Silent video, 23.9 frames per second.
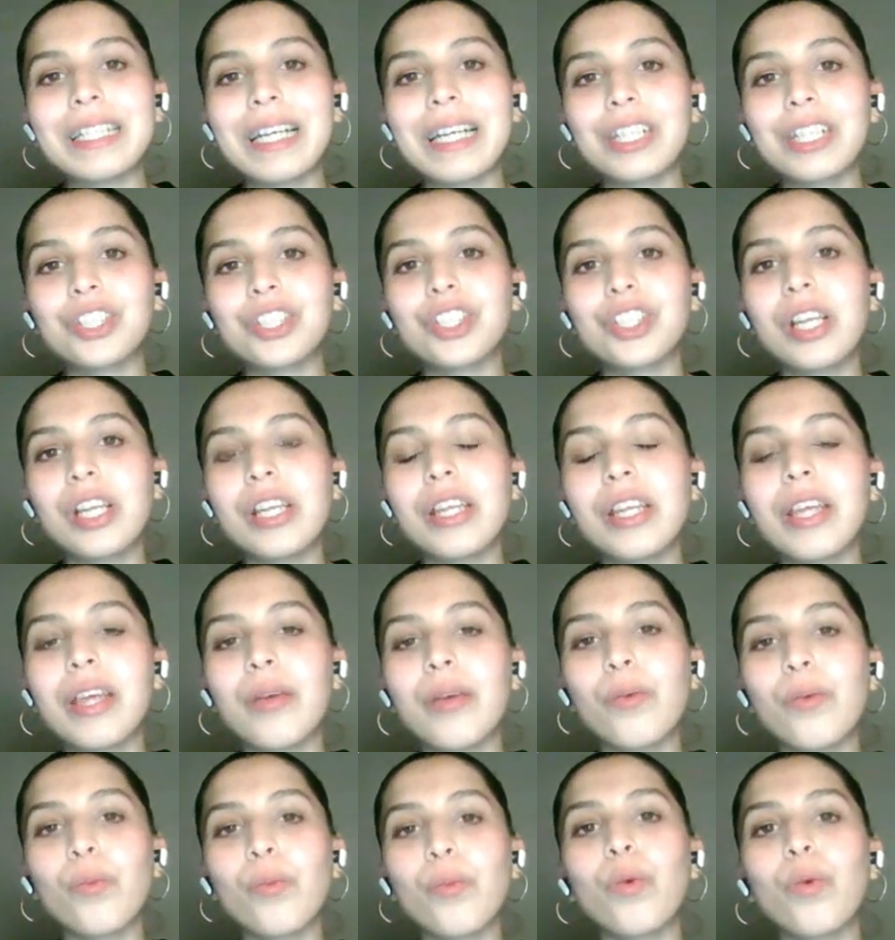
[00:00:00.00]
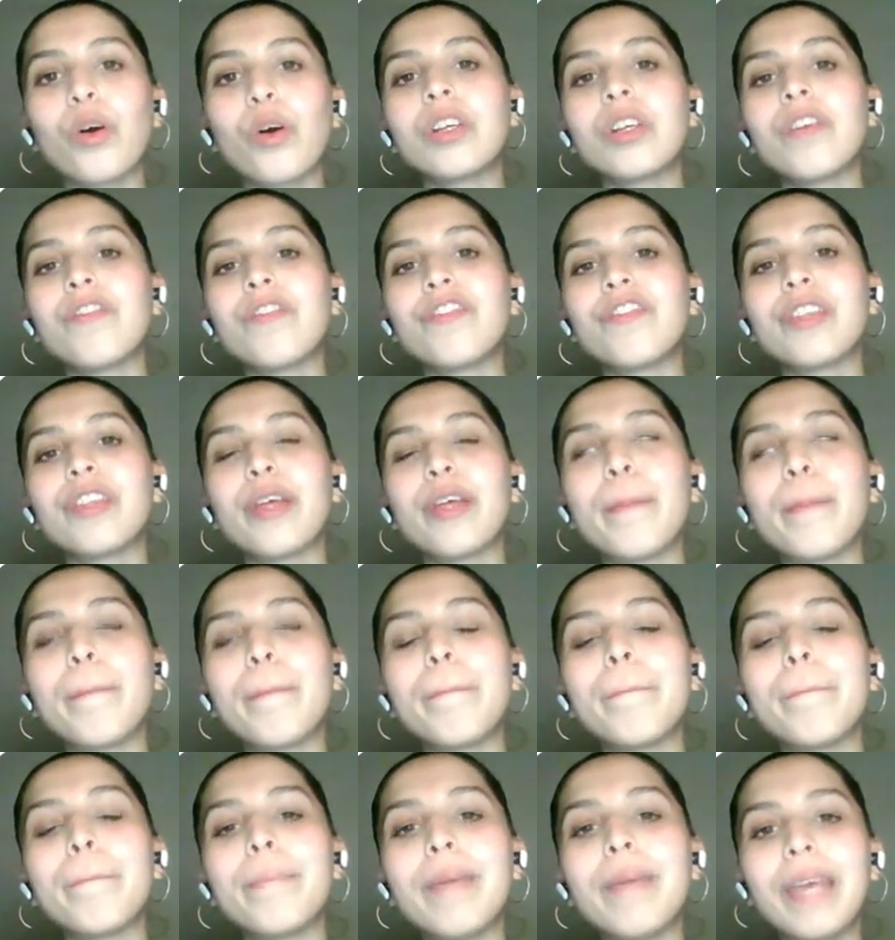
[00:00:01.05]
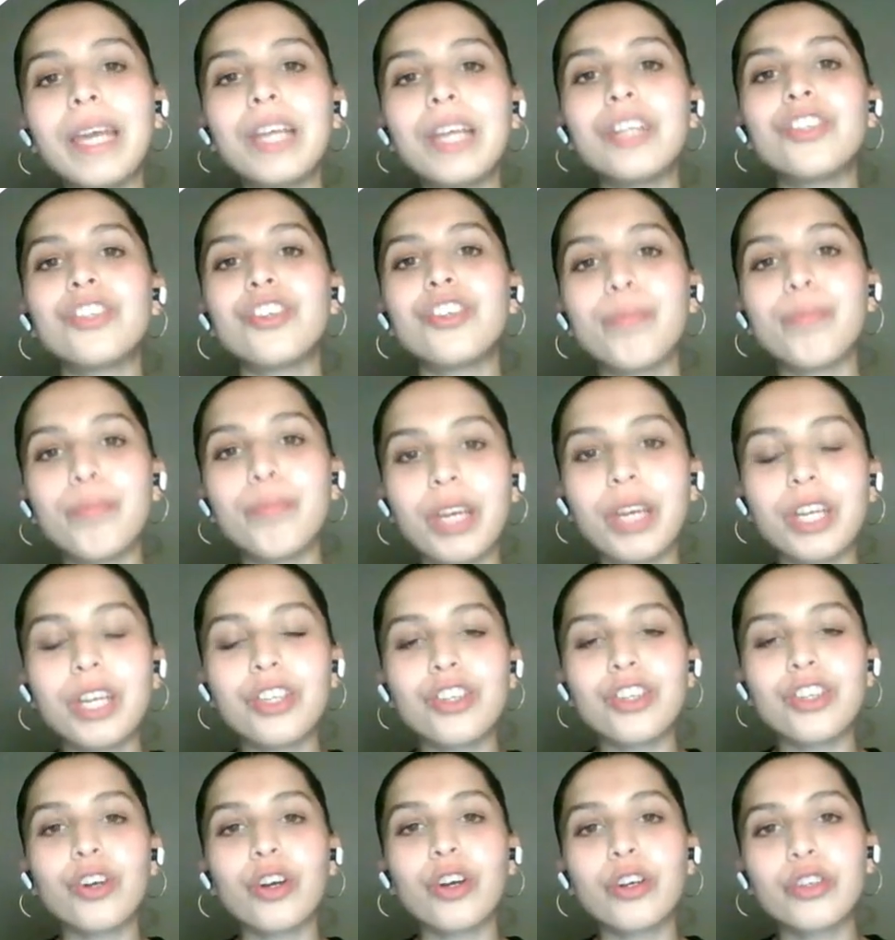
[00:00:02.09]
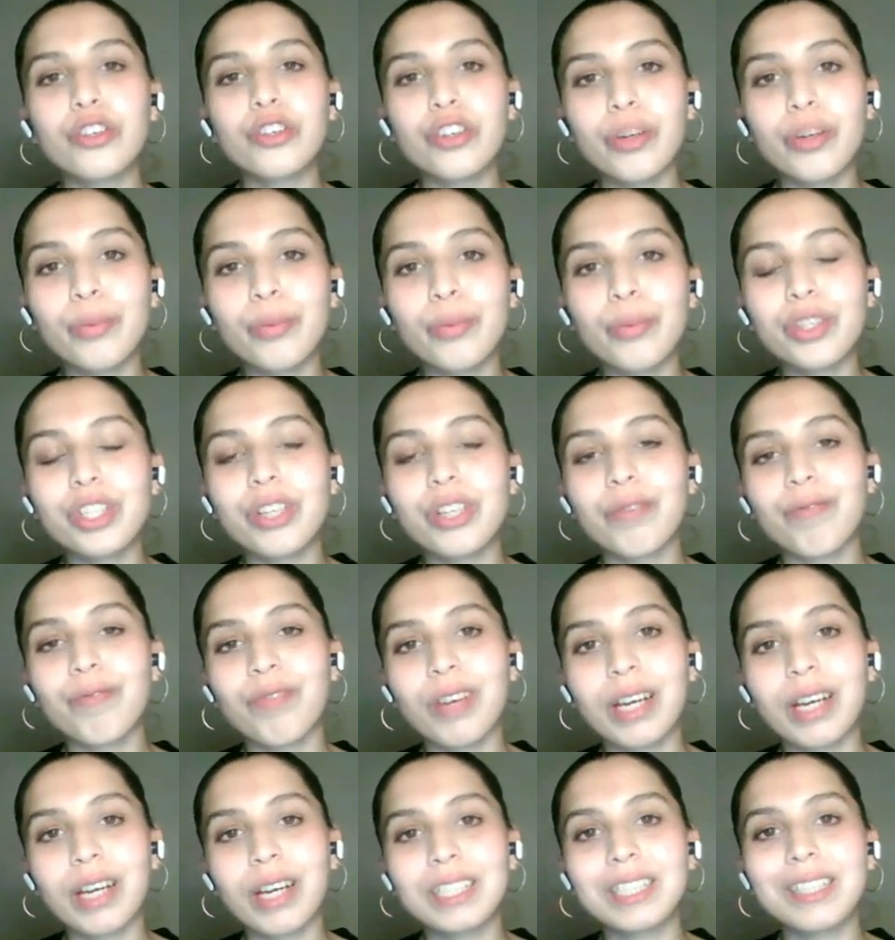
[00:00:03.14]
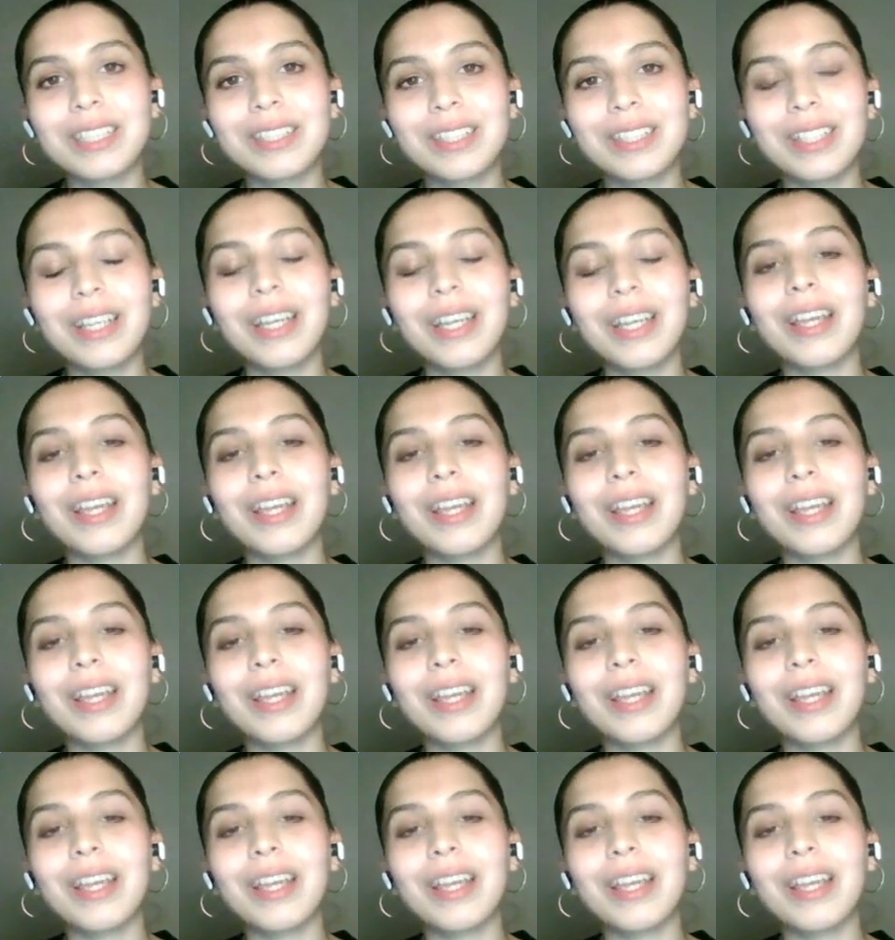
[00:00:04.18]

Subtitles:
actually one of the major contributing factors